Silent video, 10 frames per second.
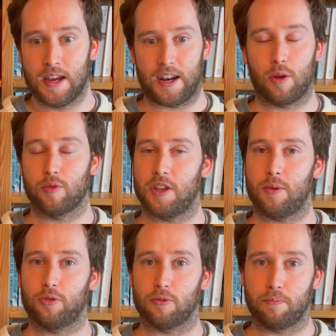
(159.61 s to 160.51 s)
and I was
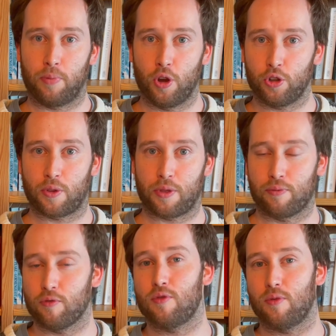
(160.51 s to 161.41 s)
able to push
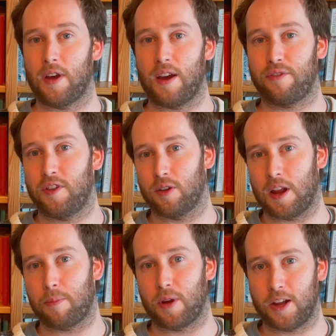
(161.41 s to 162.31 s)
through that fear and
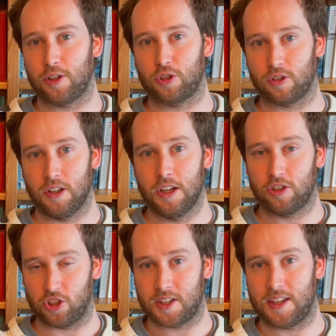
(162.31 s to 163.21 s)
apprehension
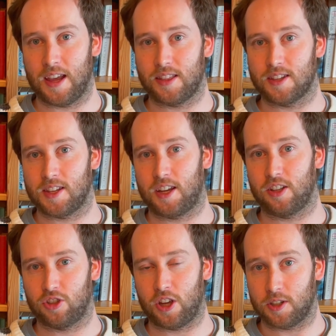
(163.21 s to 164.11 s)
to just get the second
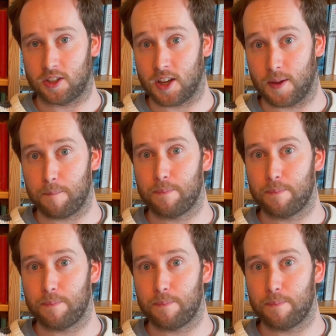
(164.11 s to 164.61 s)
chapter done.